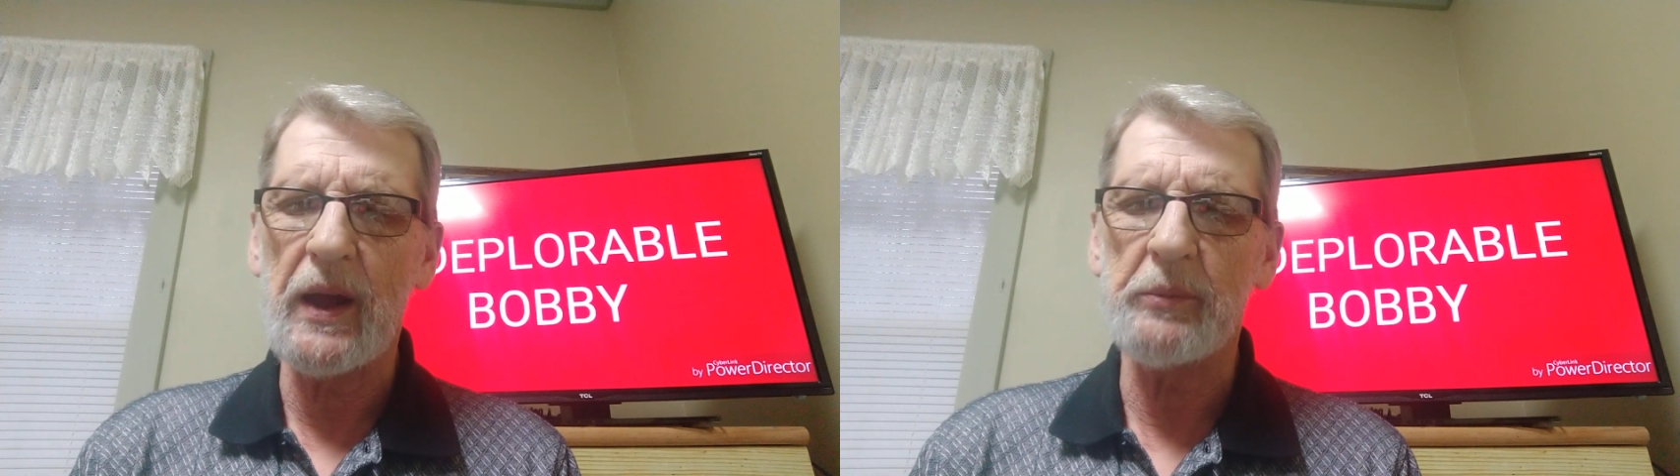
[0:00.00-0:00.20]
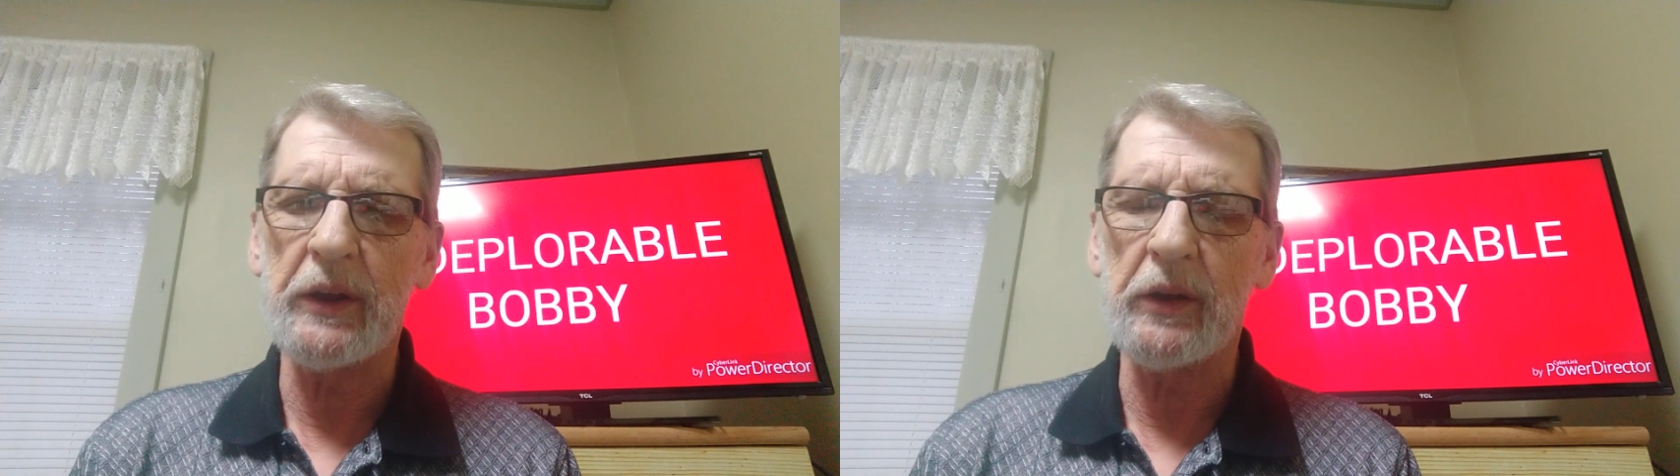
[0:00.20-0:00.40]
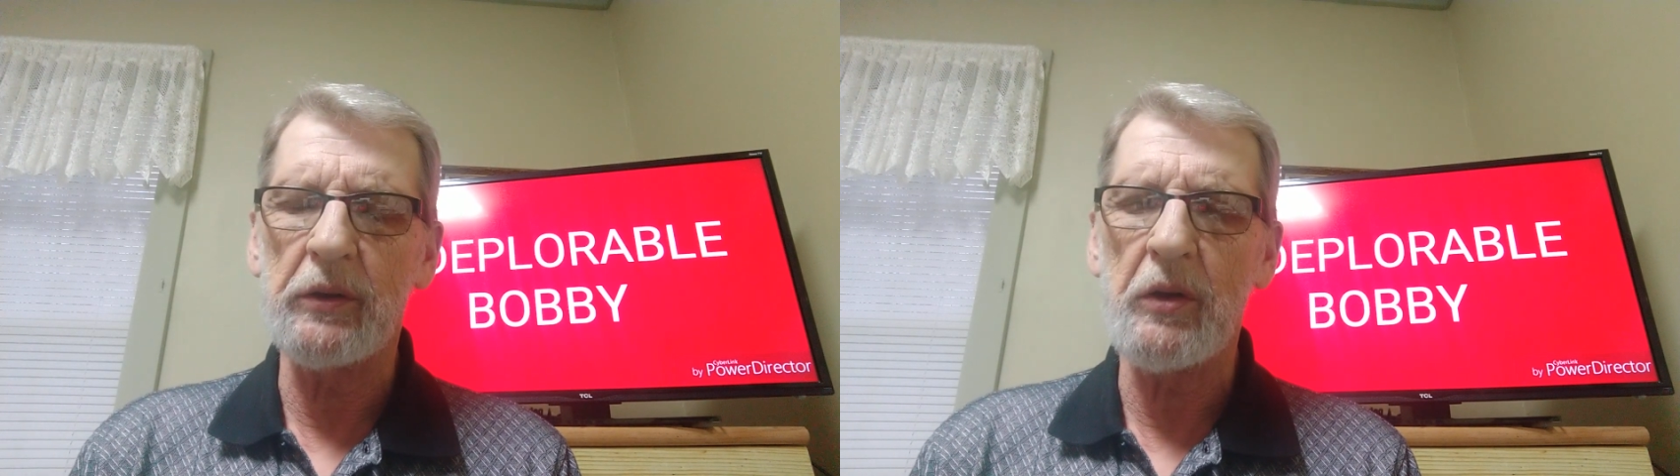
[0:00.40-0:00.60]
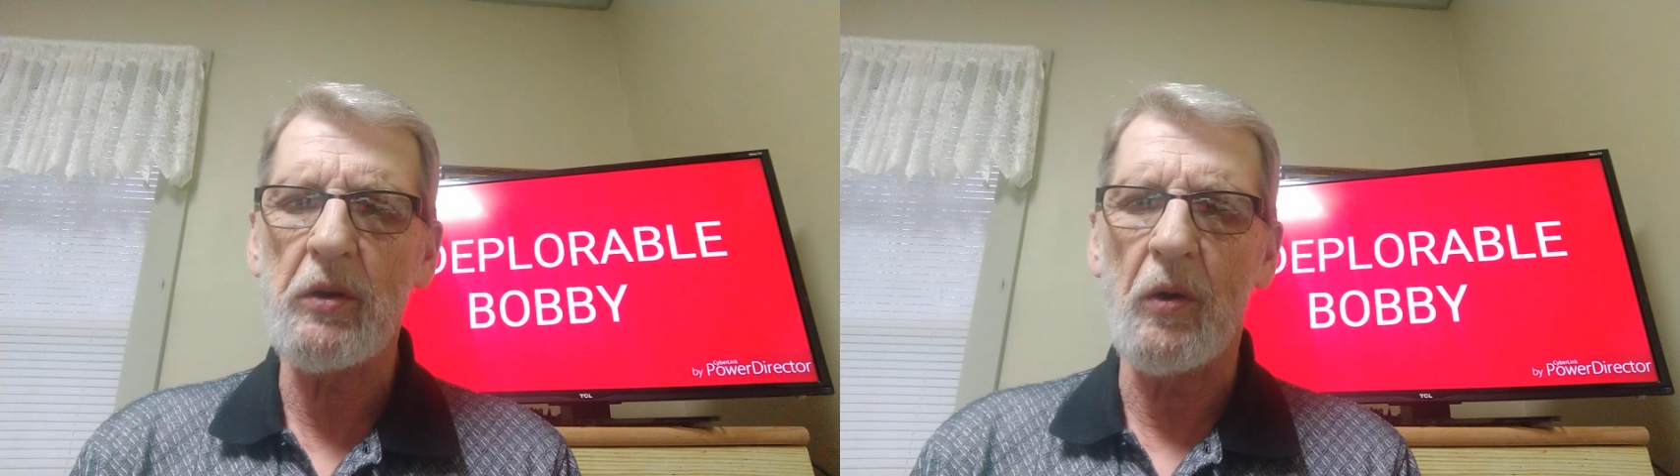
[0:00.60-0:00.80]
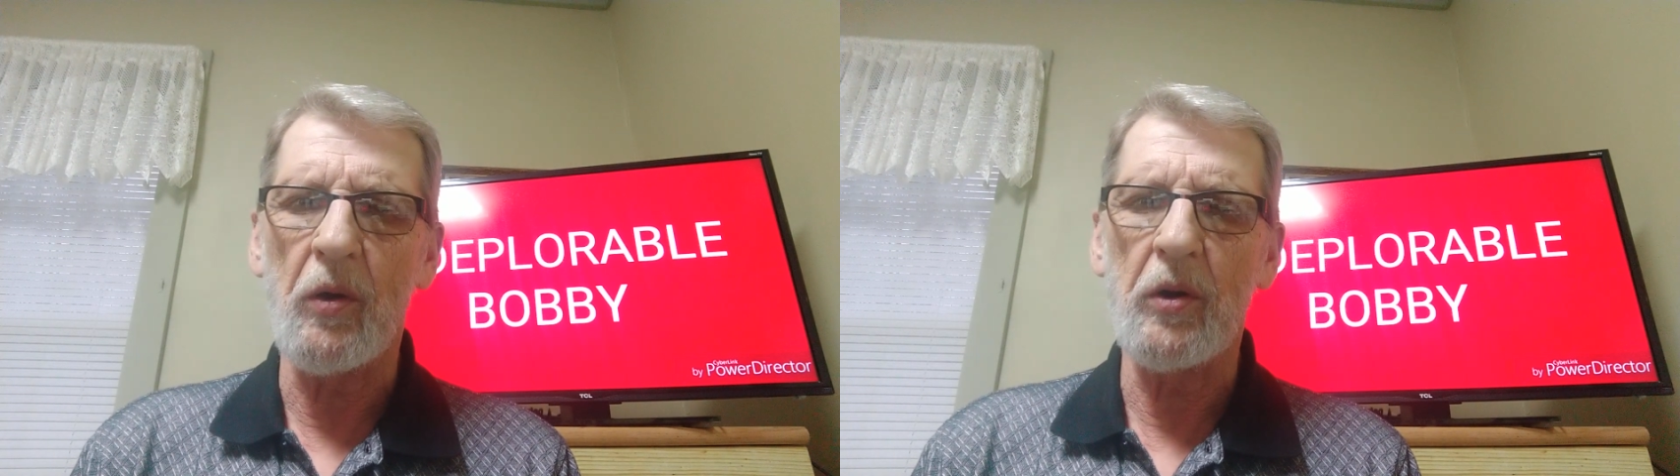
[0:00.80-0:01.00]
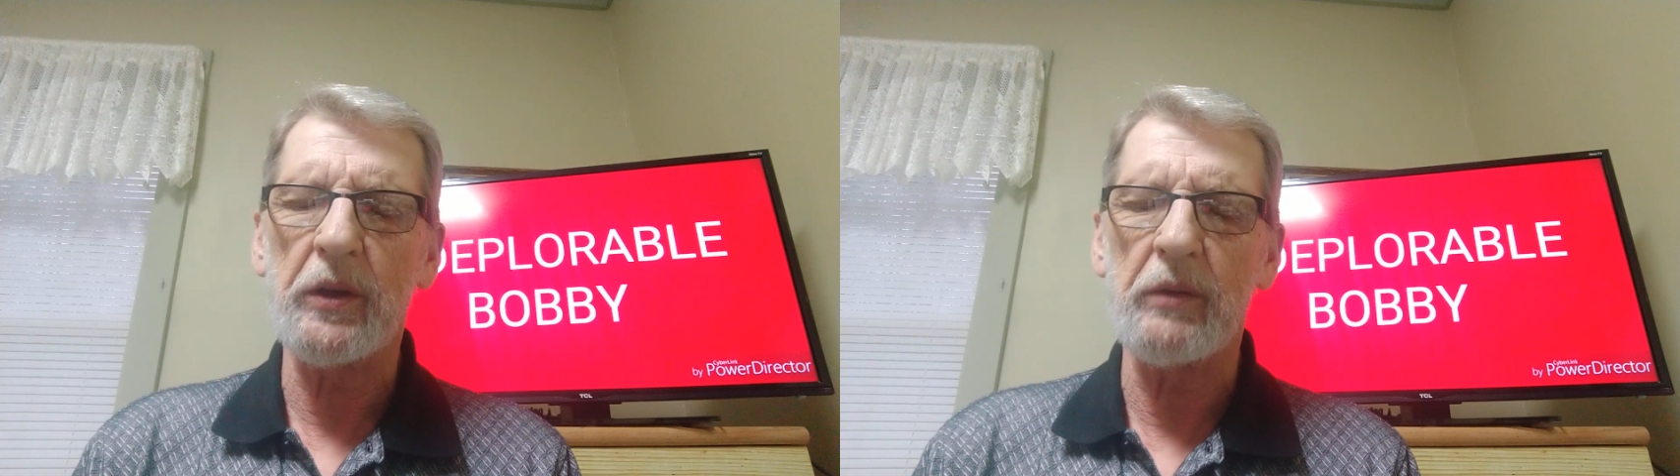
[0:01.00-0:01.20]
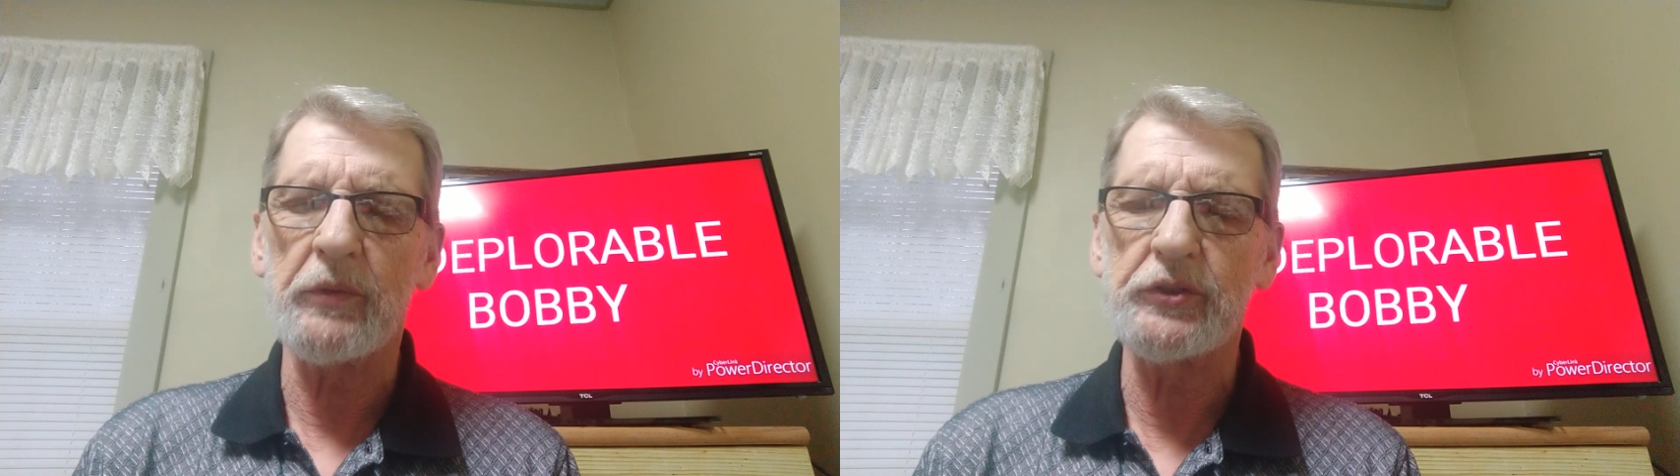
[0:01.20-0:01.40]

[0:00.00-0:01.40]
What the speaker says: happening in New York and